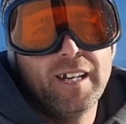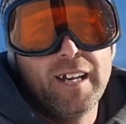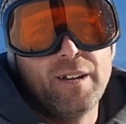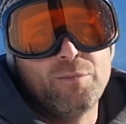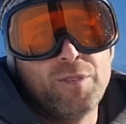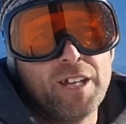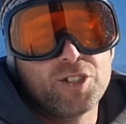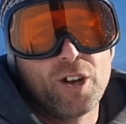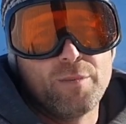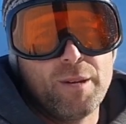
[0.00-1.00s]
and that's
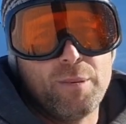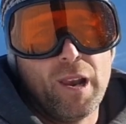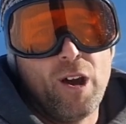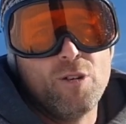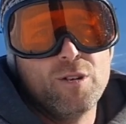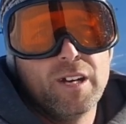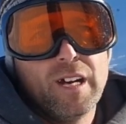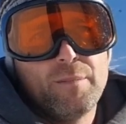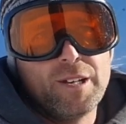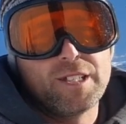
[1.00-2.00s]
got to be below,
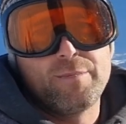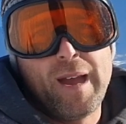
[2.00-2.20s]
basically